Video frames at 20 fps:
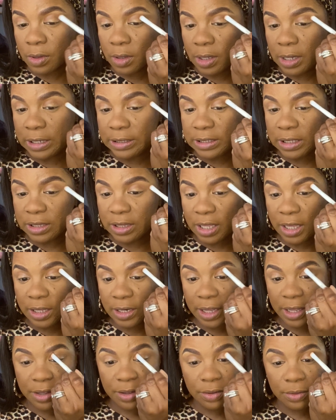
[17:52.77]
That's the thing,
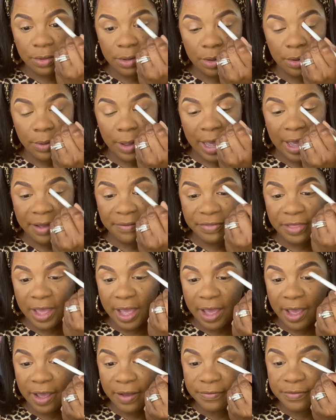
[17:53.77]
like you don't have to
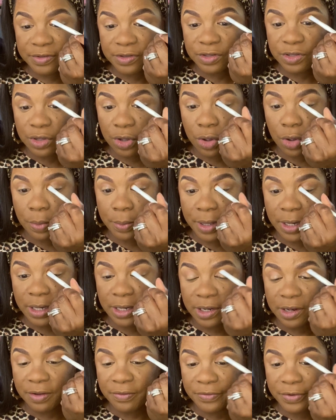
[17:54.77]
have so many
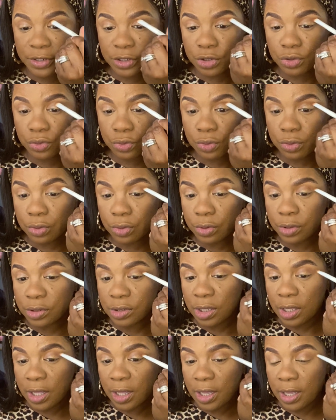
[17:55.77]
different
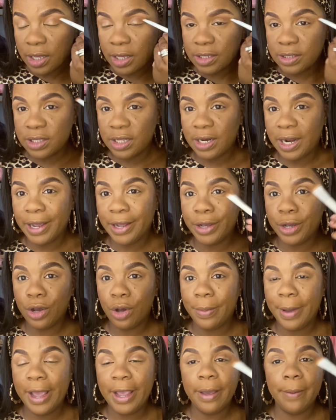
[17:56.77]
tools, because then I could
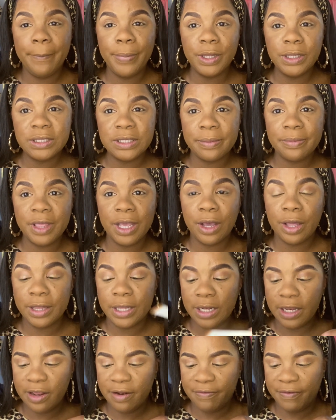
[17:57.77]
go back and put something on
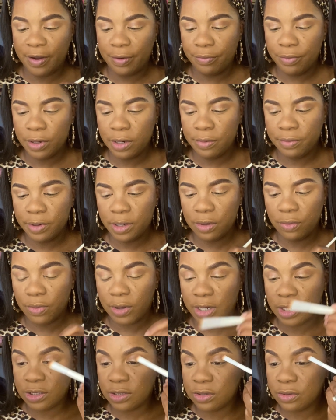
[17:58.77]
the lid if I really, really
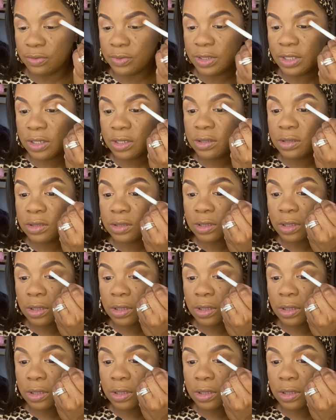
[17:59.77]
wanted to with this.